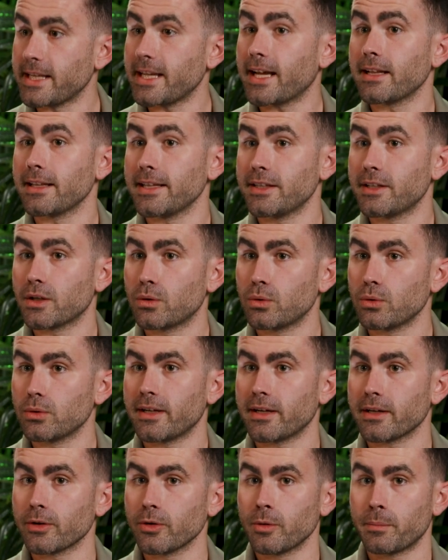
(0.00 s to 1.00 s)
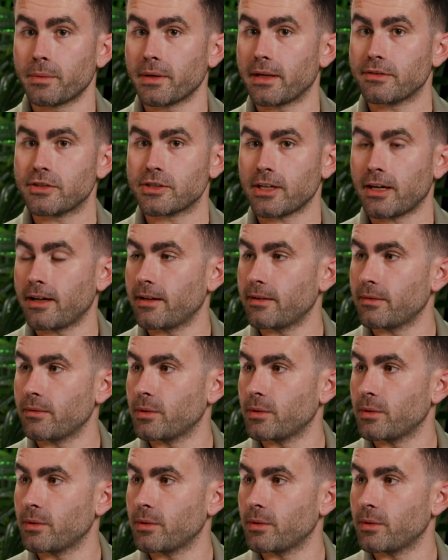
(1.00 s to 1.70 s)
Yeah. I lead the Cool Down group, but I've shot